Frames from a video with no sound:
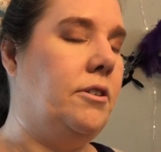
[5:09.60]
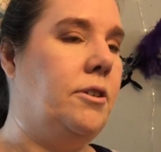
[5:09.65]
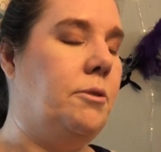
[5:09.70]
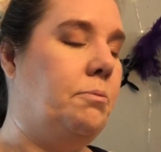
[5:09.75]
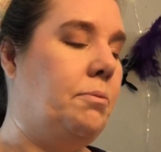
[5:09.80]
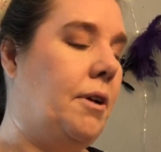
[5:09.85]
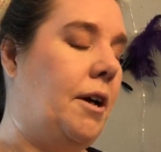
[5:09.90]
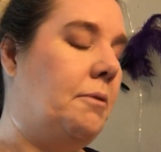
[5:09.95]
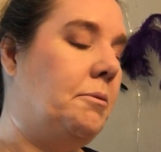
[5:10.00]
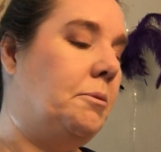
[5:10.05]
you
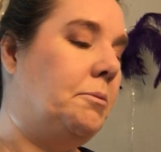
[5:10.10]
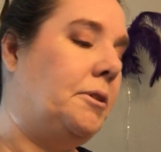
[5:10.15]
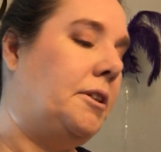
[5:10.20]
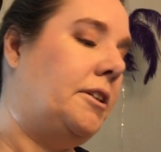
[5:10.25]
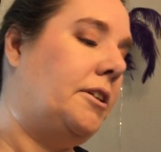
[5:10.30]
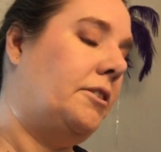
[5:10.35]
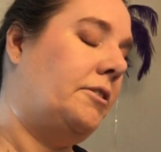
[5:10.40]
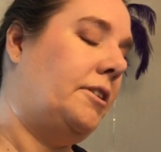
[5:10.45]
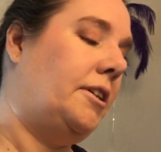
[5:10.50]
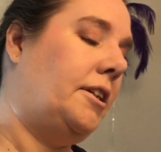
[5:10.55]
probably
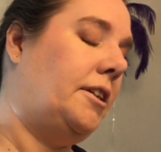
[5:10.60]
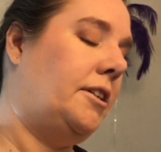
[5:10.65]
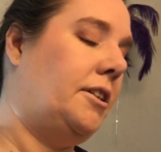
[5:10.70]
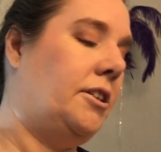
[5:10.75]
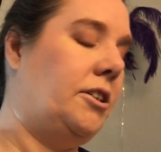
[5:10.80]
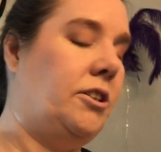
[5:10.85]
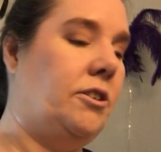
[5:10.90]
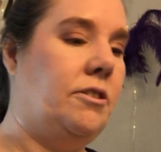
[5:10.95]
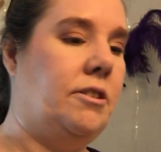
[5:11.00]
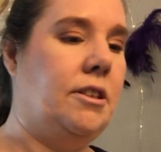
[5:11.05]
don't need to
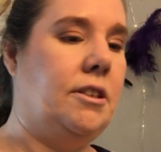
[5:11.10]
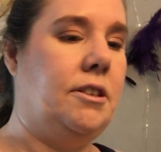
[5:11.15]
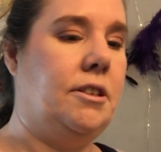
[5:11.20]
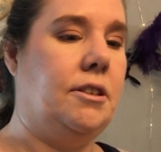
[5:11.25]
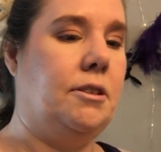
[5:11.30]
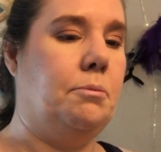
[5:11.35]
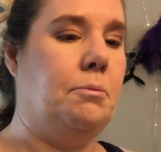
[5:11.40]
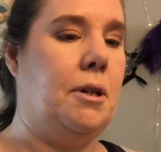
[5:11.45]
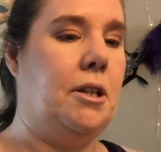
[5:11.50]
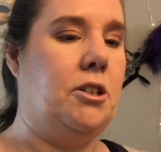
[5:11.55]
do this
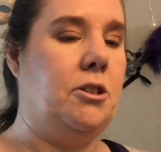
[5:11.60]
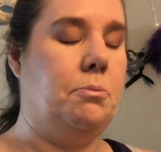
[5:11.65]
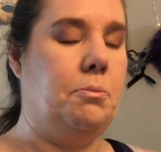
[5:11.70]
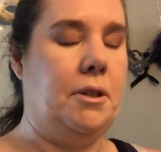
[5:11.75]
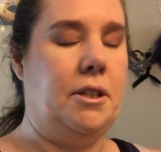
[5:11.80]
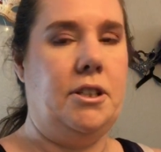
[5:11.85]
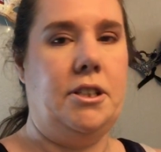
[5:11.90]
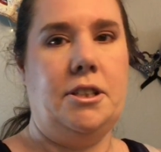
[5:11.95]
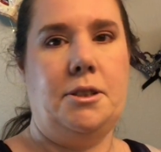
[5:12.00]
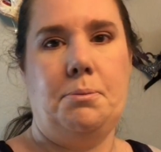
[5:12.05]
as much,
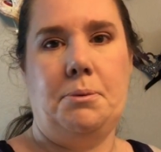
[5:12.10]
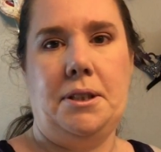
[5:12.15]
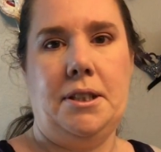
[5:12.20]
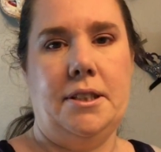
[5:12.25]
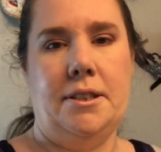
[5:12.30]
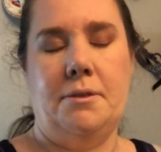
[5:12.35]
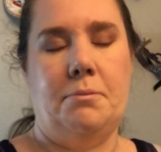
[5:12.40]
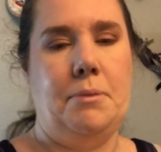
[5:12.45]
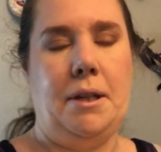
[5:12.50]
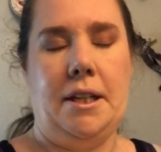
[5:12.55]
but just
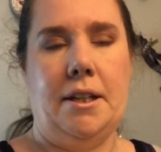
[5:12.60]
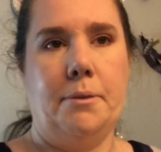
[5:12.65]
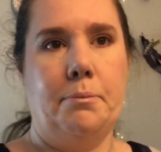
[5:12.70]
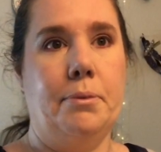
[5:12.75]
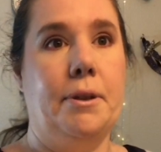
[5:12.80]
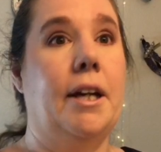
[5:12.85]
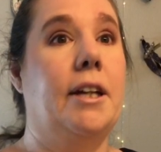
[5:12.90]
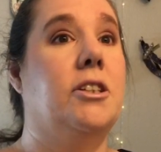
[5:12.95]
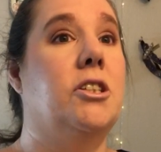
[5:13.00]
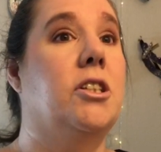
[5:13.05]
because of my
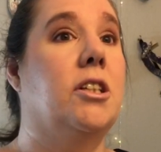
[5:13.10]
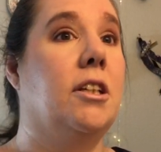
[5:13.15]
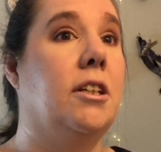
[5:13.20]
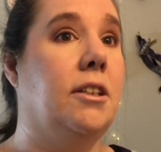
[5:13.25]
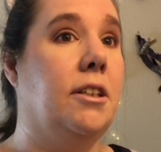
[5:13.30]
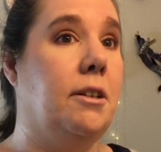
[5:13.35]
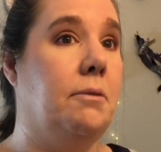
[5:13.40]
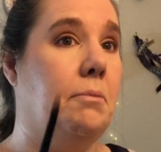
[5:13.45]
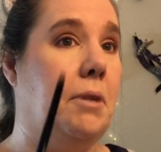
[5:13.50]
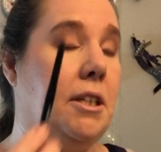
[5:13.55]

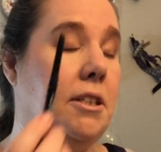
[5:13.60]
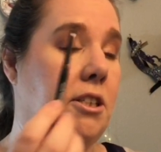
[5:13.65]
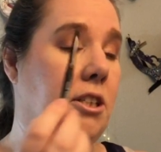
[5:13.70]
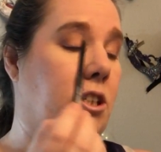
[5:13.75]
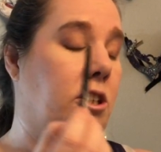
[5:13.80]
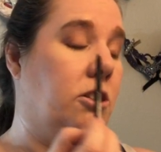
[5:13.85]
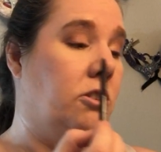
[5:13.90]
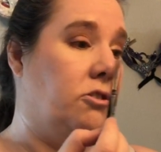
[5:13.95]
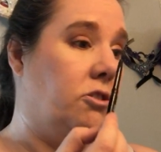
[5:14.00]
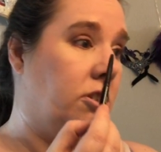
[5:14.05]
complexion, it makes a
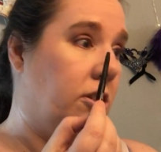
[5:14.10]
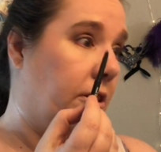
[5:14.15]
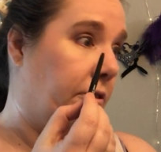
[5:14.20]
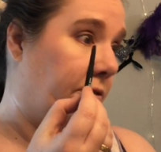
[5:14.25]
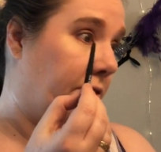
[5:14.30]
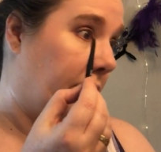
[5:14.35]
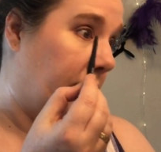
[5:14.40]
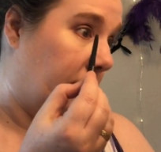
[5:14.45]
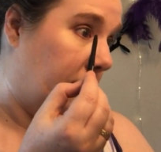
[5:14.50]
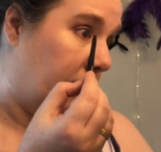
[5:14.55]
huge
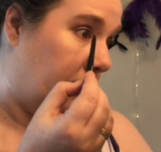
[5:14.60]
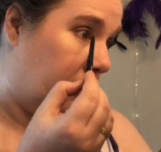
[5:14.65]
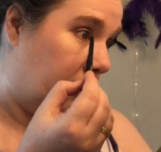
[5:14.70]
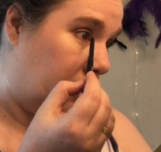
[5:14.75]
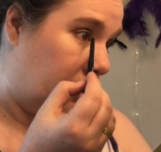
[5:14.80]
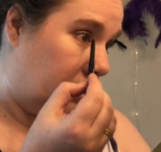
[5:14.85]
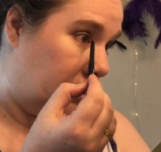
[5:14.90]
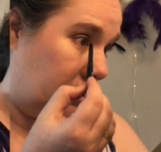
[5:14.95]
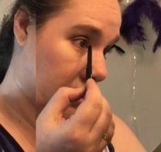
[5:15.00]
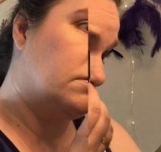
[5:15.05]
difference.